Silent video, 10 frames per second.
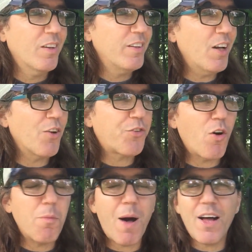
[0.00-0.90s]
you know,
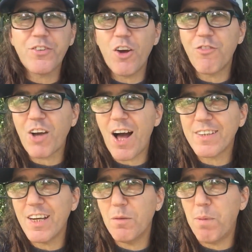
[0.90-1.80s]
throwing Molotov
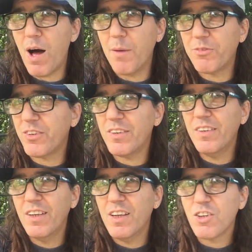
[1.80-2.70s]
cocktail bombs in
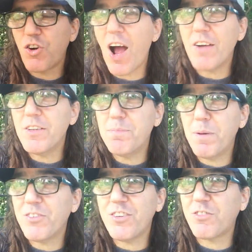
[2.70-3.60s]
crowded,
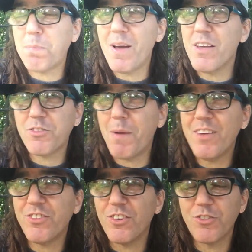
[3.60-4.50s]
busy
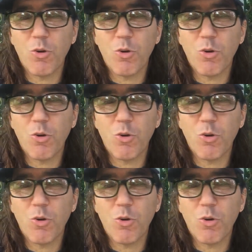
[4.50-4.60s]
spaces.